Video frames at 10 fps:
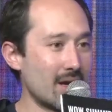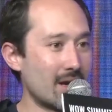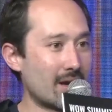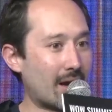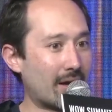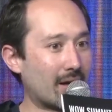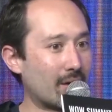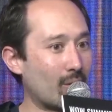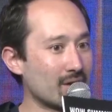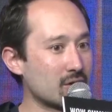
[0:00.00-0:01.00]

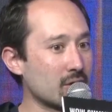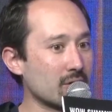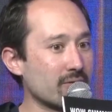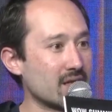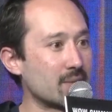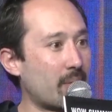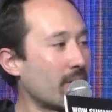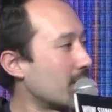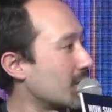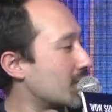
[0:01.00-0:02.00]
and what sort of
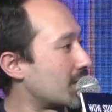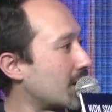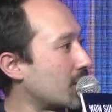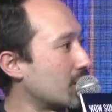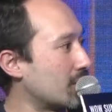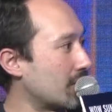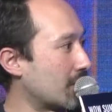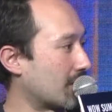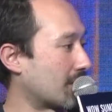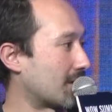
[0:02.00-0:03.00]
experience can
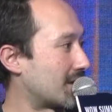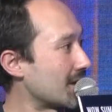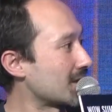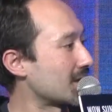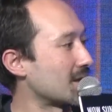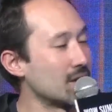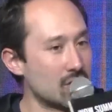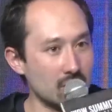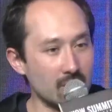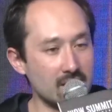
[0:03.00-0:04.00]
you get
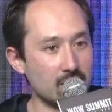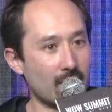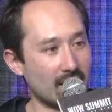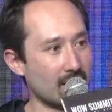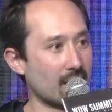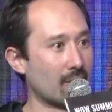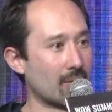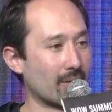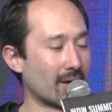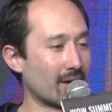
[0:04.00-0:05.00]
into it right
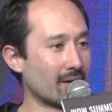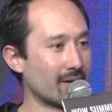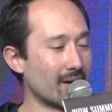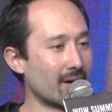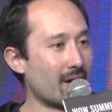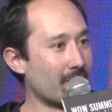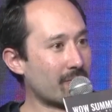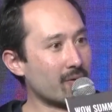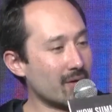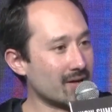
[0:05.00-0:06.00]
now. And
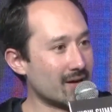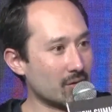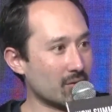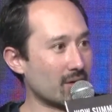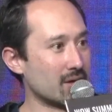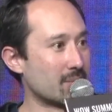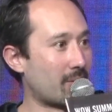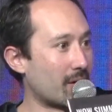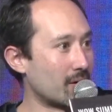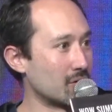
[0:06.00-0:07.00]
hopefully that will
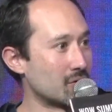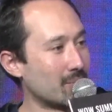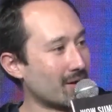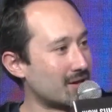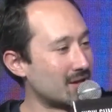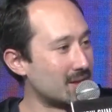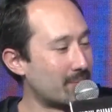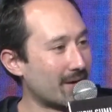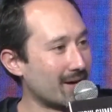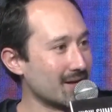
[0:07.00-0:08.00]
inspire you to
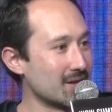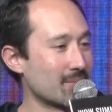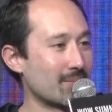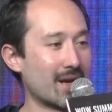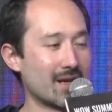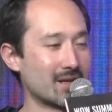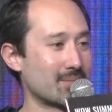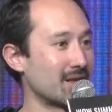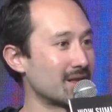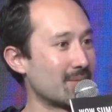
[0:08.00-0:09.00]
participate,
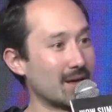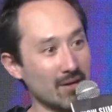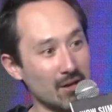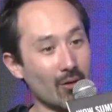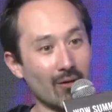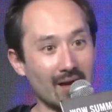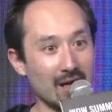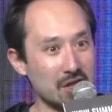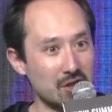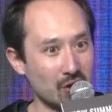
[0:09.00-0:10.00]
meet maybe your
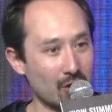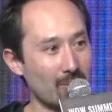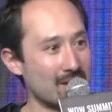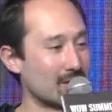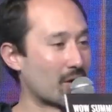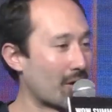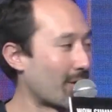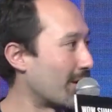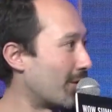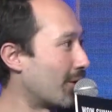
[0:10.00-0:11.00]
next job as a
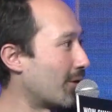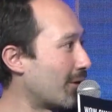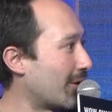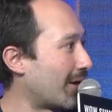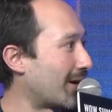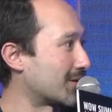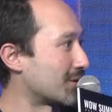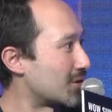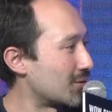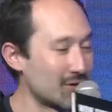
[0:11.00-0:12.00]
creator, as a
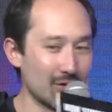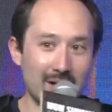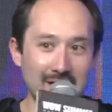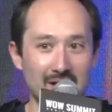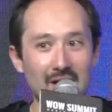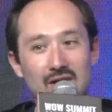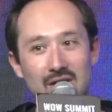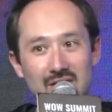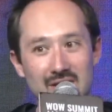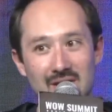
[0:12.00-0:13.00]
studio, as an
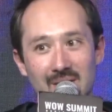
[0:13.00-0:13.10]
agency,